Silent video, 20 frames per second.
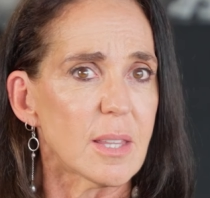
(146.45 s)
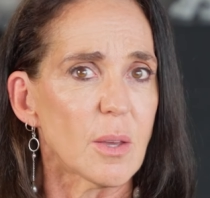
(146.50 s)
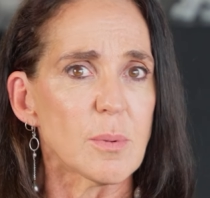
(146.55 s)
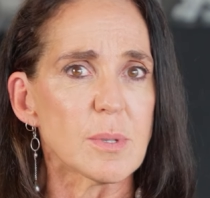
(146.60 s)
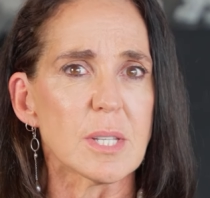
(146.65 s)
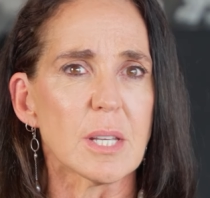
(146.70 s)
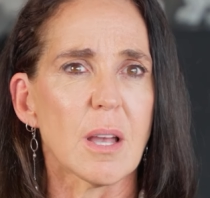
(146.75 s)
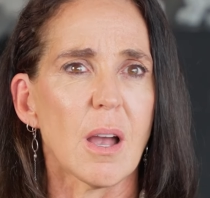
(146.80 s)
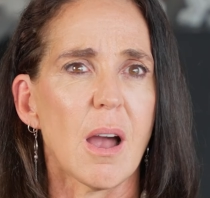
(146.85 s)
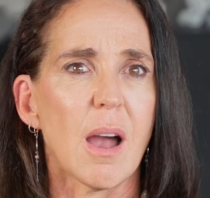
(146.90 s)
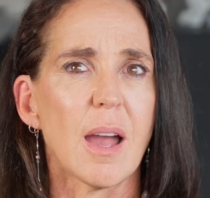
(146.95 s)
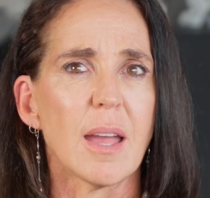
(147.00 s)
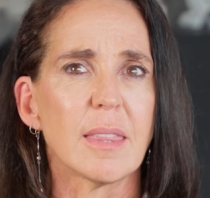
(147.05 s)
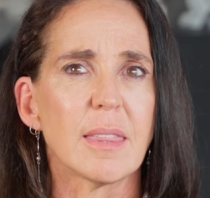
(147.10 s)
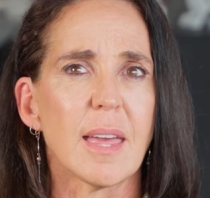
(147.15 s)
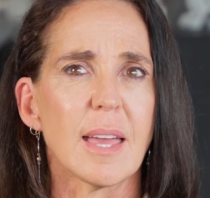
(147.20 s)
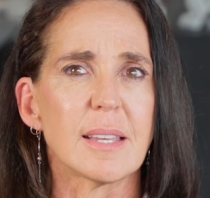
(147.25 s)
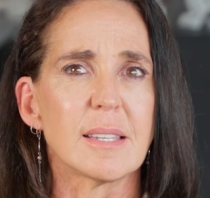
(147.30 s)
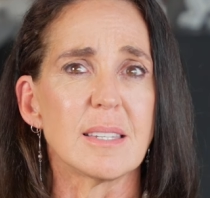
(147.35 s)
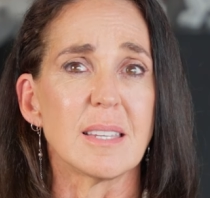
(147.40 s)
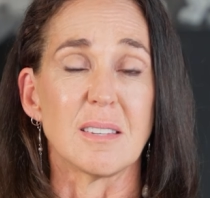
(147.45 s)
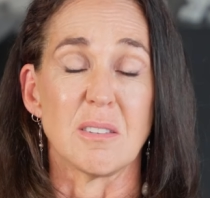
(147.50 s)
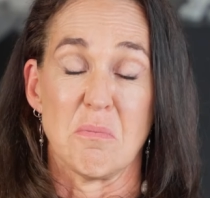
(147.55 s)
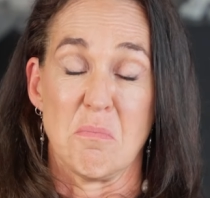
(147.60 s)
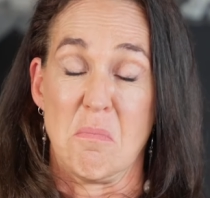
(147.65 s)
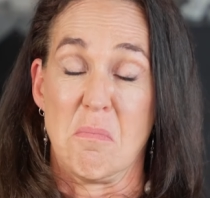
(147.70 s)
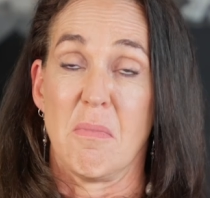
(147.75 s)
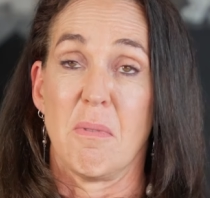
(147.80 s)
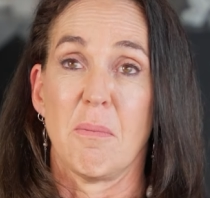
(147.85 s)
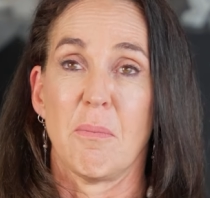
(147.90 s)
There was a guy that
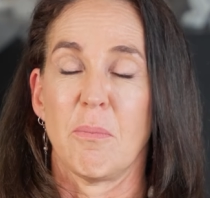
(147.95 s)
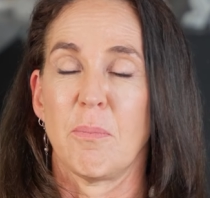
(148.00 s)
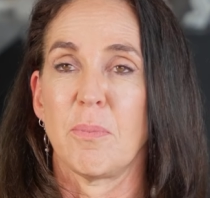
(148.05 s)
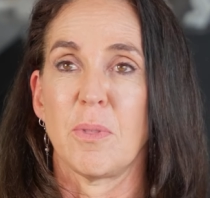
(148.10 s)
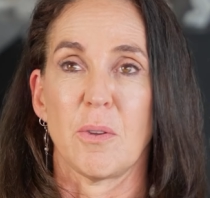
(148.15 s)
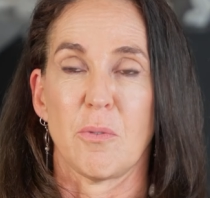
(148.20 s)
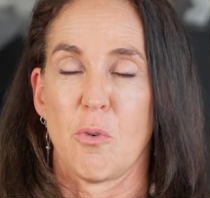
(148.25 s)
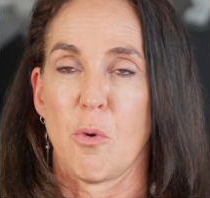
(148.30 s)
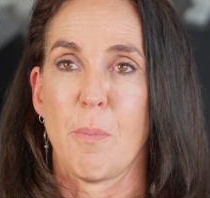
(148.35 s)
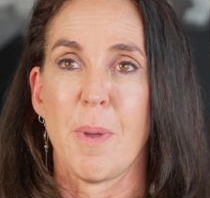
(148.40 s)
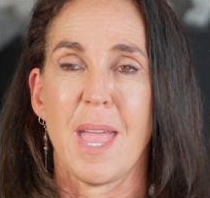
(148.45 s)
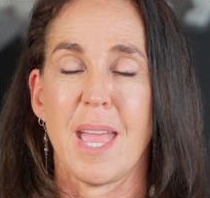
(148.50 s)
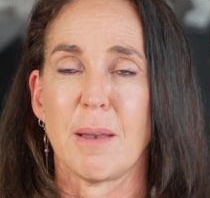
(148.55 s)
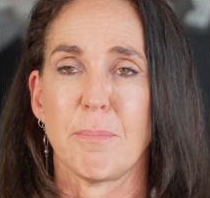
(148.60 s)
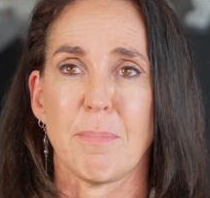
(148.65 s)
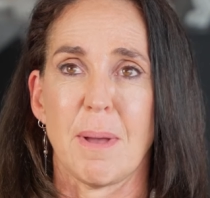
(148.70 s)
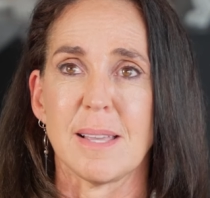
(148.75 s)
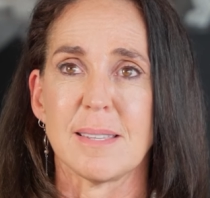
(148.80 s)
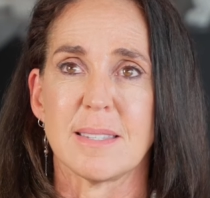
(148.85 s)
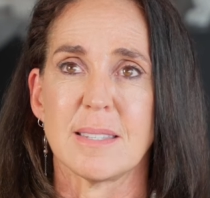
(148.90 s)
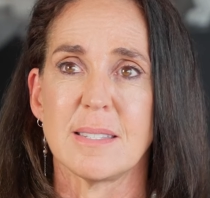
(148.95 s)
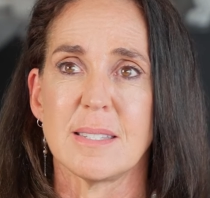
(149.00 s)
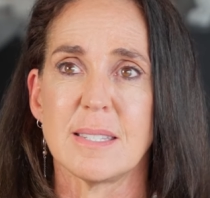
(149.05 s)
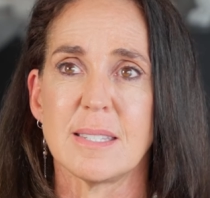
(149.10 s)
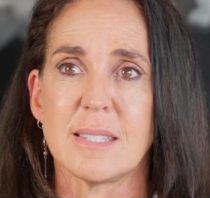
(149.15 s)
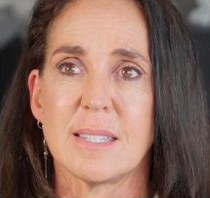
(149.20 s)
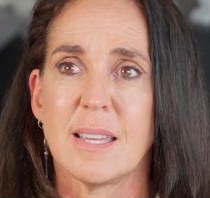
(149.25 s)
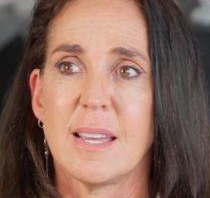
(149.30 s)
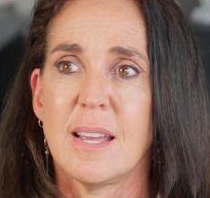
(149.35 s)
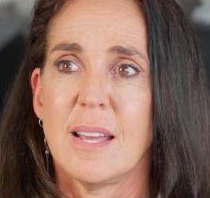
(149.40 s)
repaired
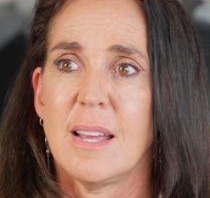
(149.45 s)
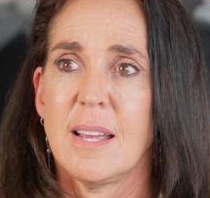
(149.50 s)
buses.